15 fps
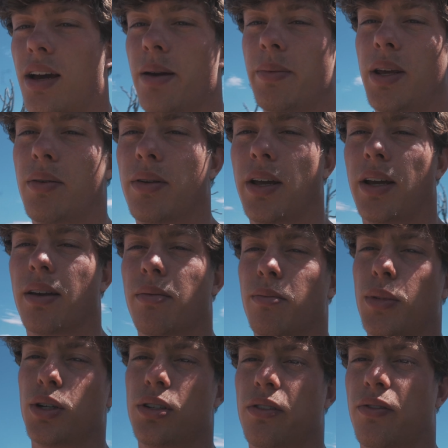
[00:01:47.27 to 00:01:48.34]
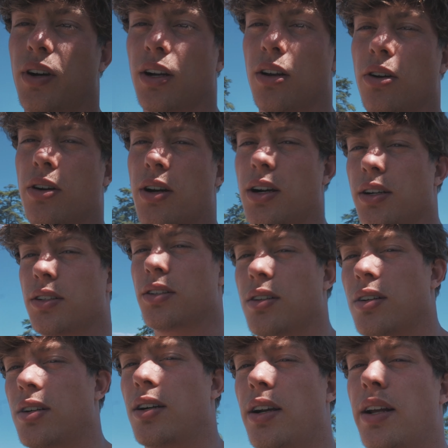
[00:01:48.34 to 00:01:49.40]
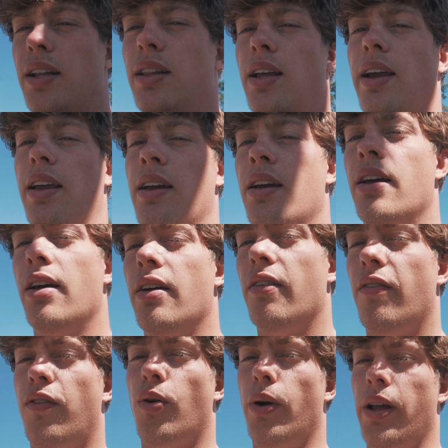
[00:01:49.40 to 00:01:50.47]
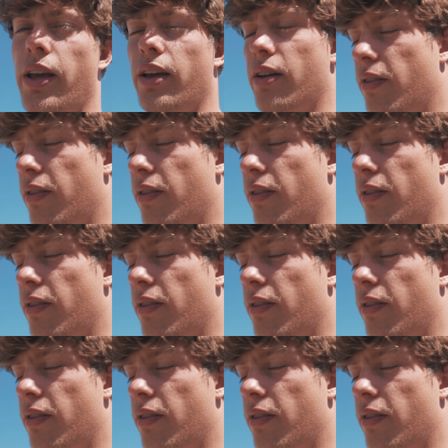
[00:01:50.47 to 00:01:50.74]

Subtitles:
I mean, like most of our go-karts are hitting like 40,